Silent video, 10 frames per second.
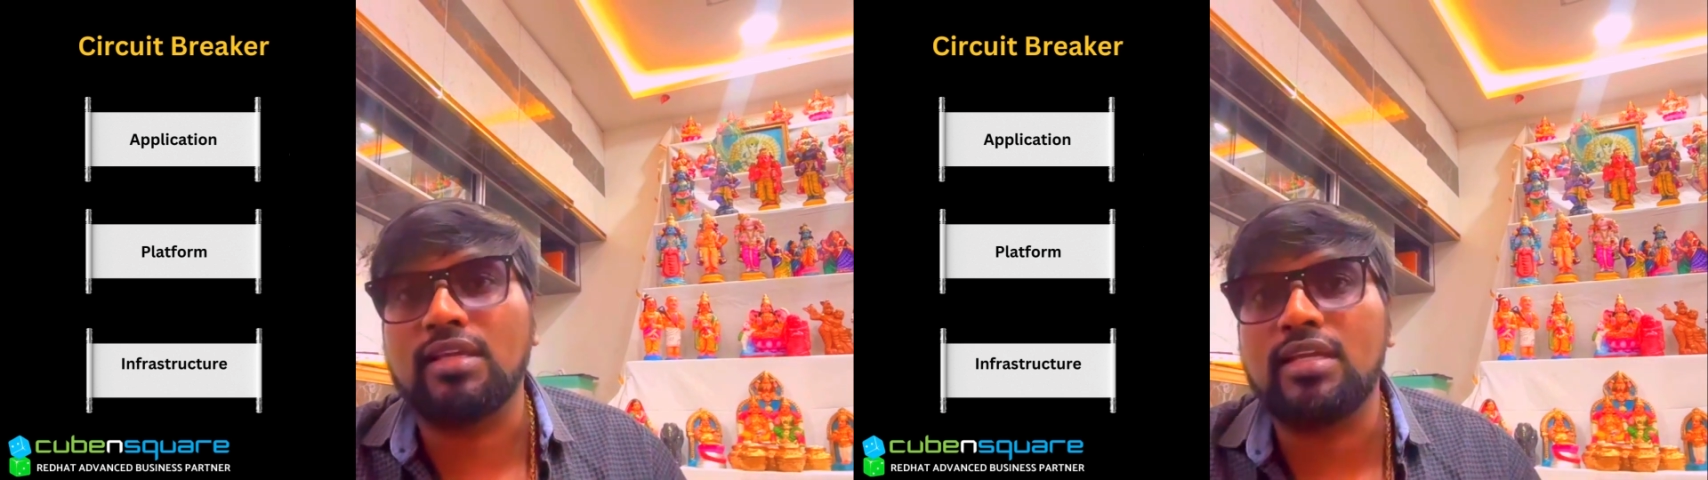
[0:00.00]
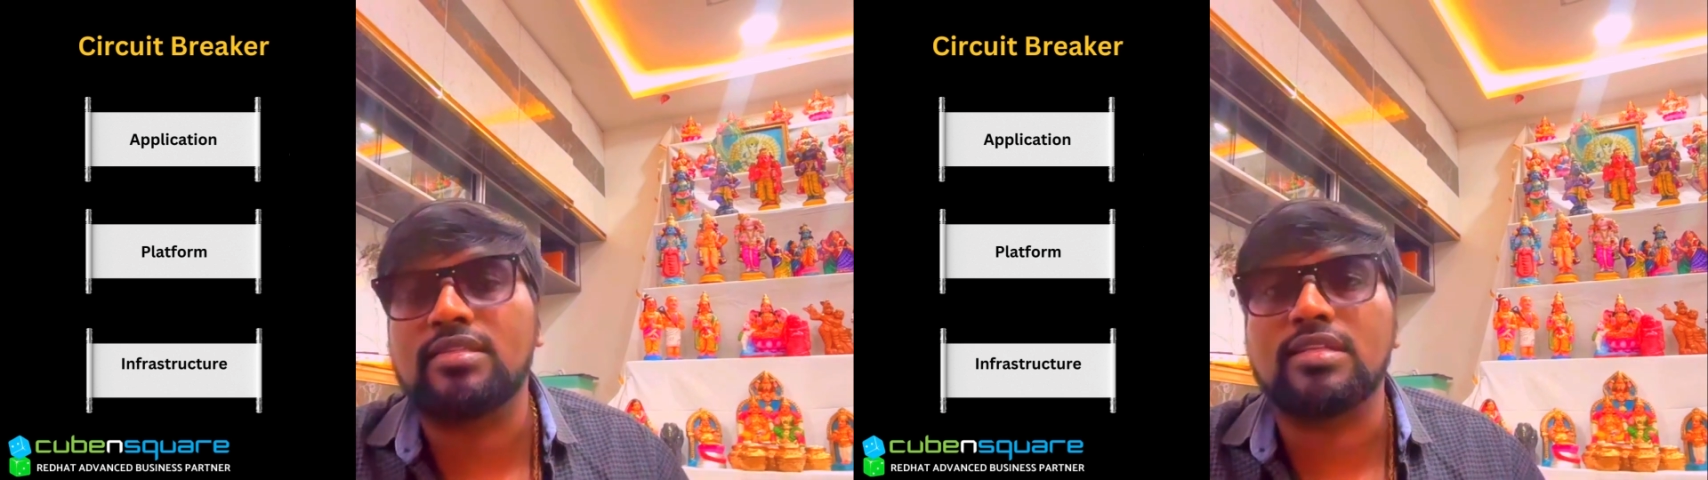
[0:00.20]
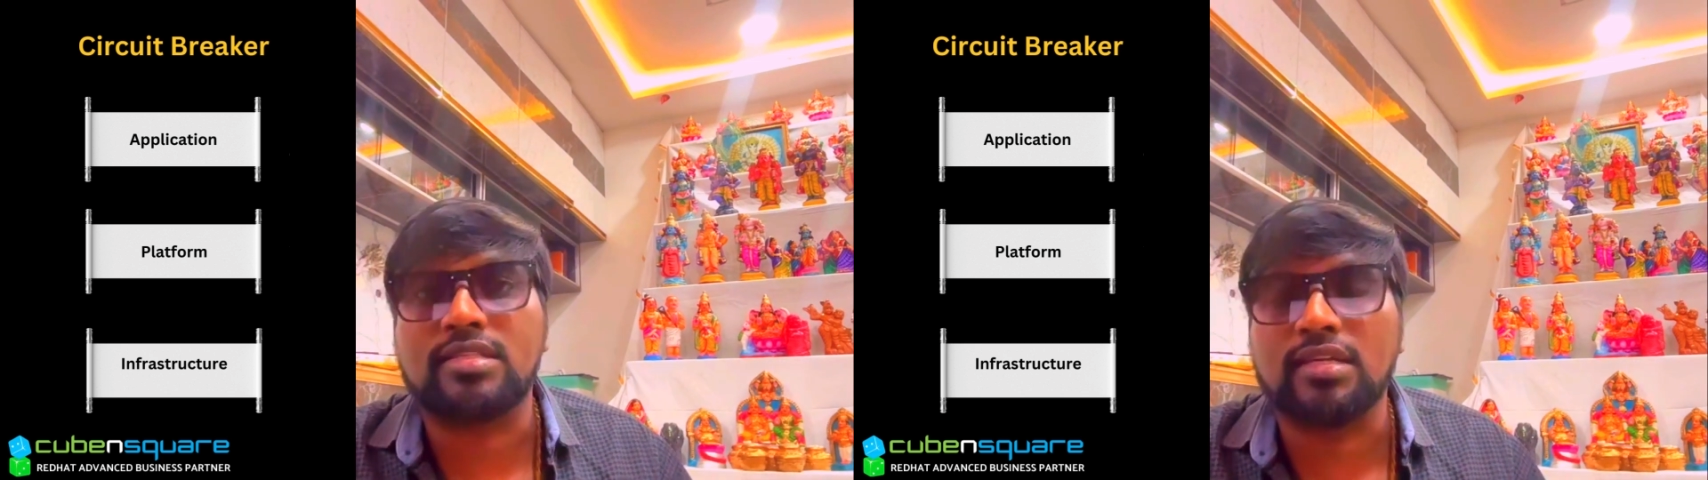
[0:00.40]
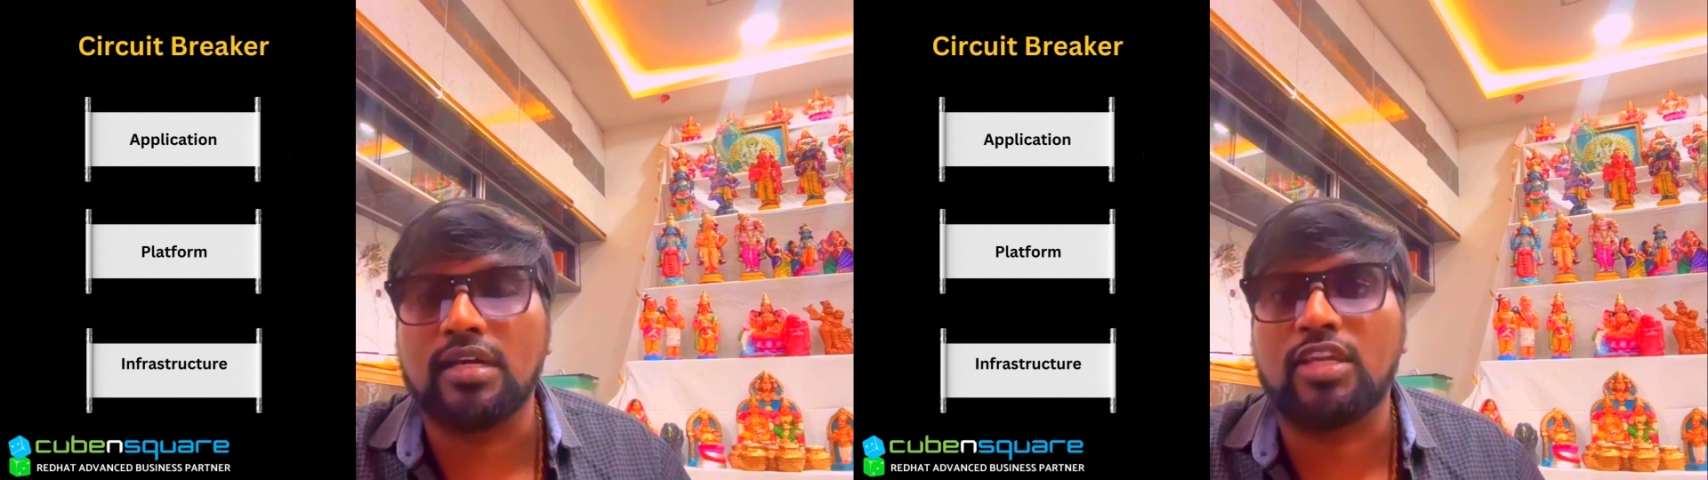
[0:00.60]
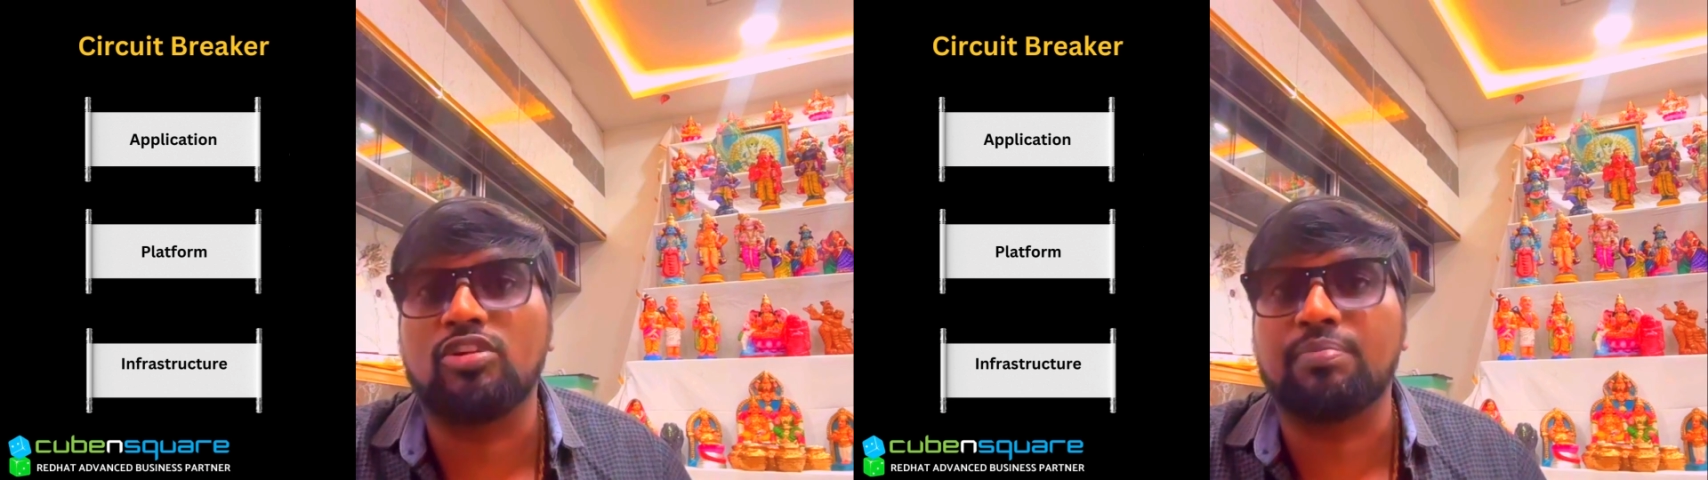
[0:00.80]
these
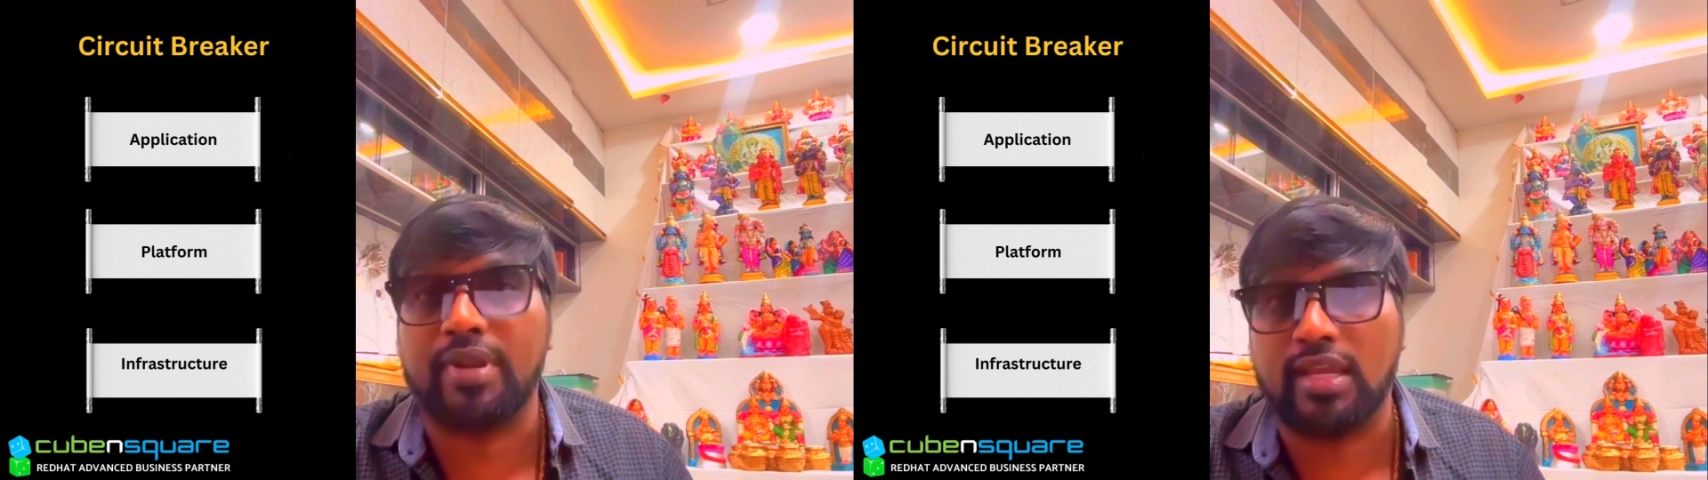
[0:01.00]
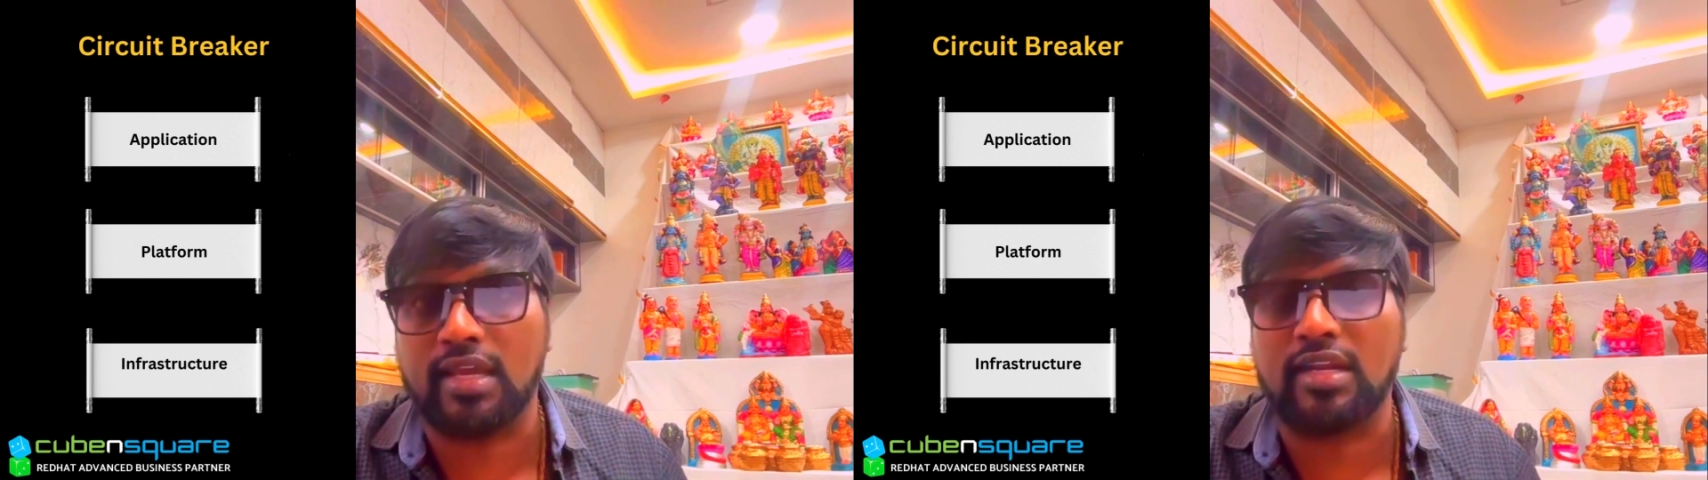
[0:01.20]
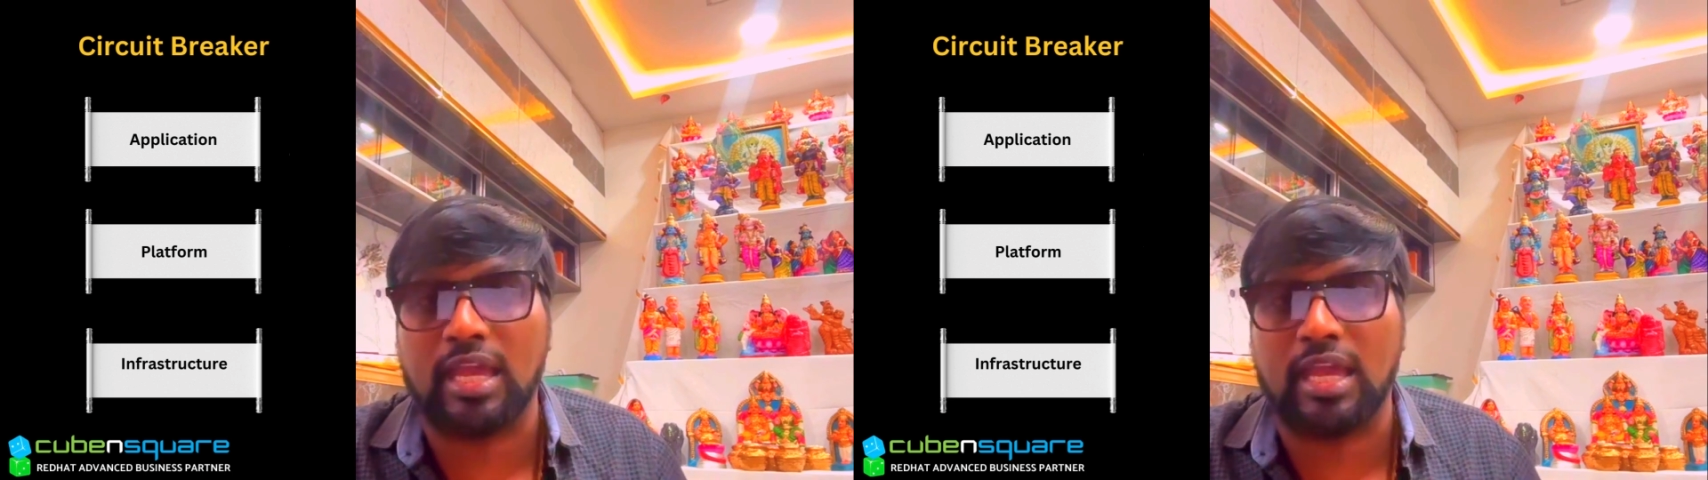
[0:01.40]
circuit breaker